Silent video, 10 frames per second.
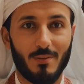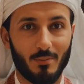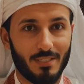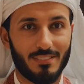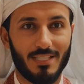On
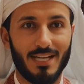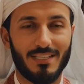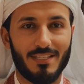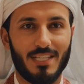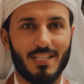one
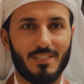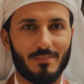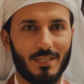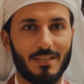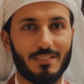side,
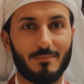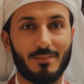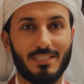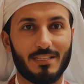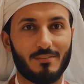you've got this
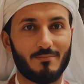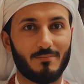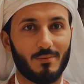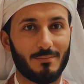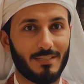potential
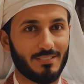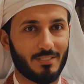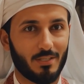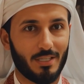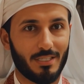for immense
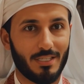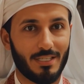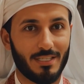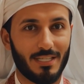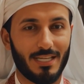good.
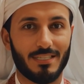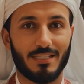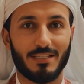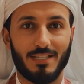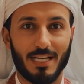Like
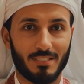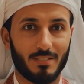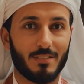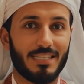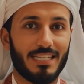Dr.
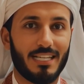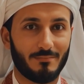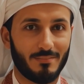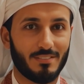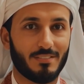Khalid
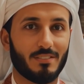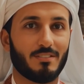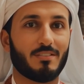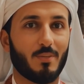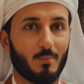
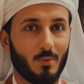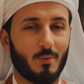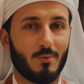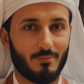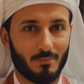envisions a
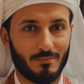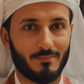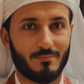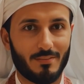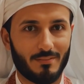world free
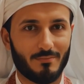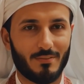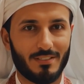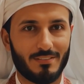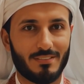from
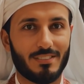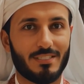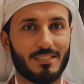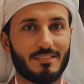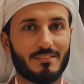suffering,
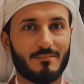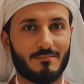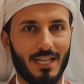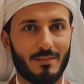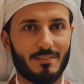disease,
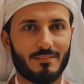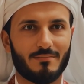famine.